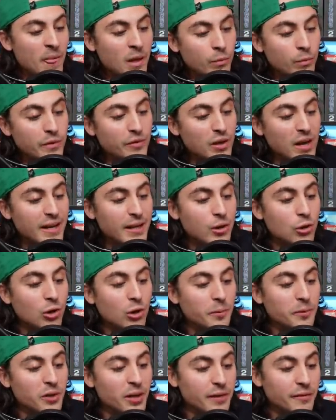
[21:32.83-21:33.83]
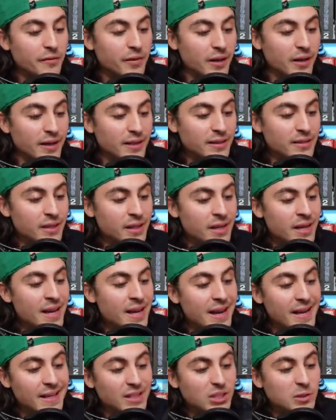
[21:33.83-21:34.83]
We've got a Carbonite variant,
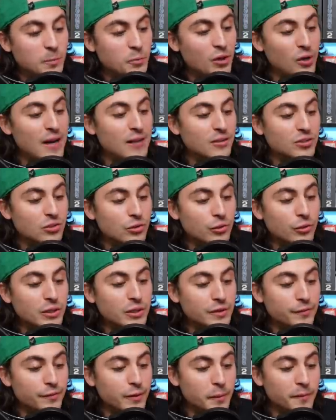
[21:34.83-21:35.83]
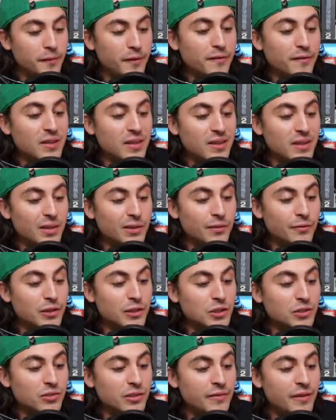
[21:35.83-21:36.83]
a Sprouse Lucasfilm 50th
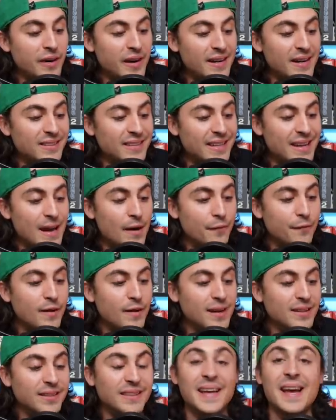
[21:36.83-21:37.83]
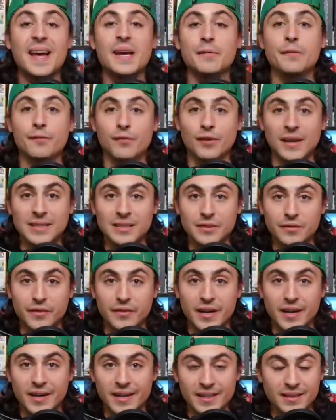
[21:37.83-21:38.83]
anniversary variant, and now finally a Friends
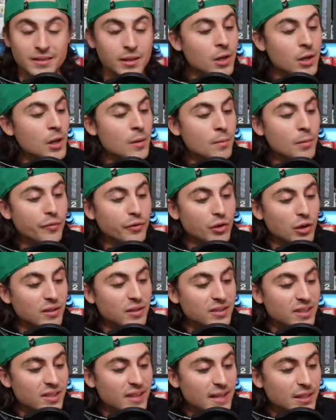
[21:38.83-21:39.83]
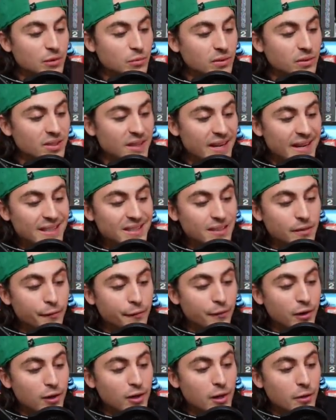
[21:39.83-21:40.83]
variant. Moving on to the next one today is
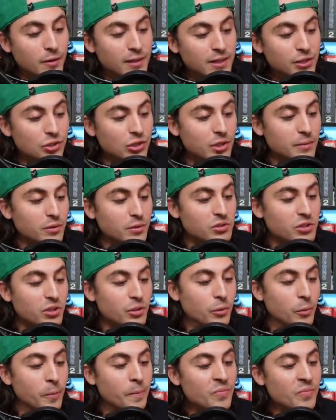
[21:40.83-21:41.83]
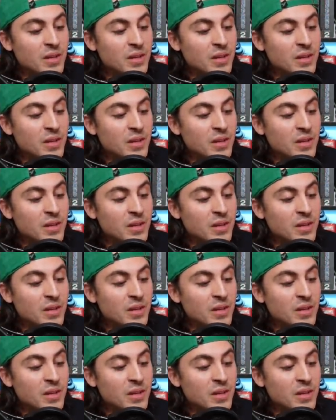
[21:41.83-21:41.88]
Inferno, issue number 2.